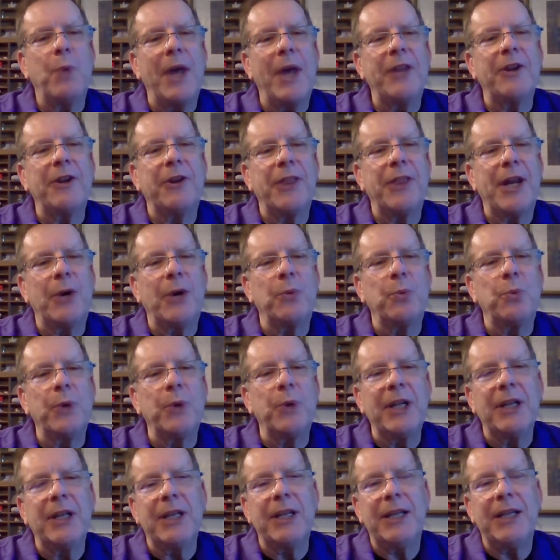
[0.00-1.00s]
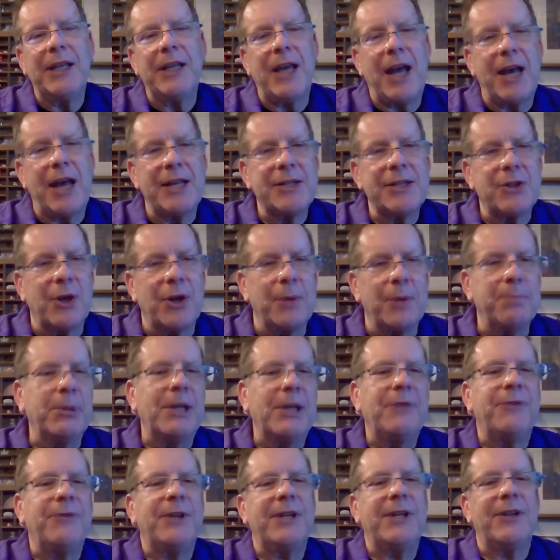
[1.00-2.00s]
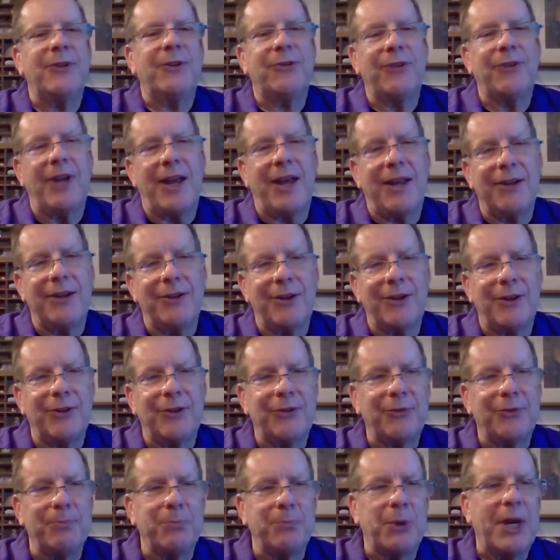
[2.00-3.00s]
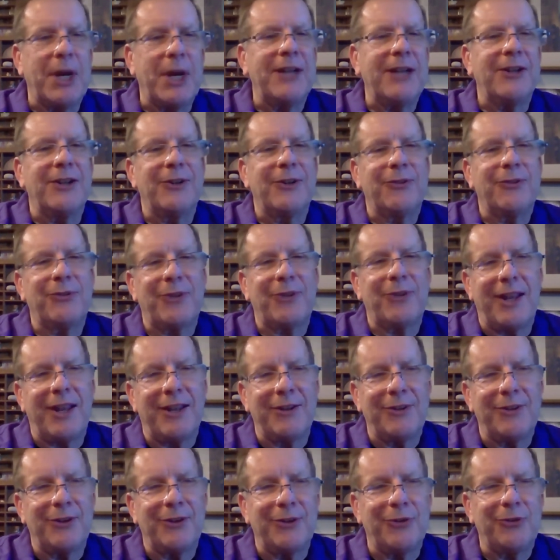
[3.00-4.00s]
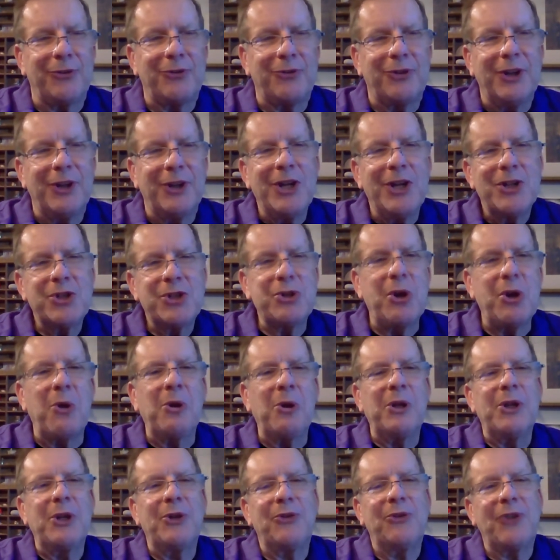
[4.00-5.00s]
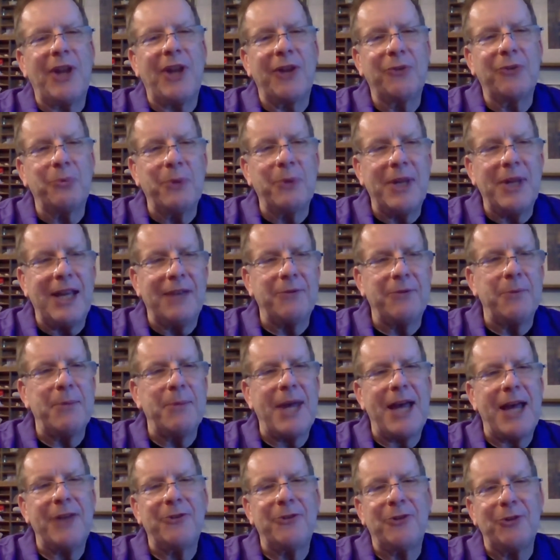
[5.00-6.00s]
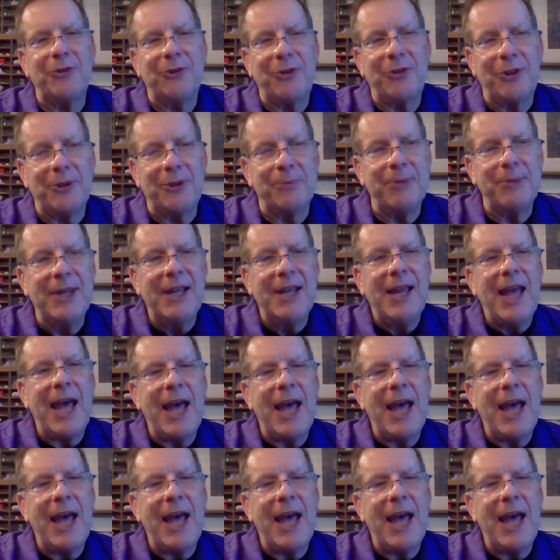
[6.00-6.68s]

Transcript: whether they're really as oblivious and as brainless and as soulless as we have imagined them.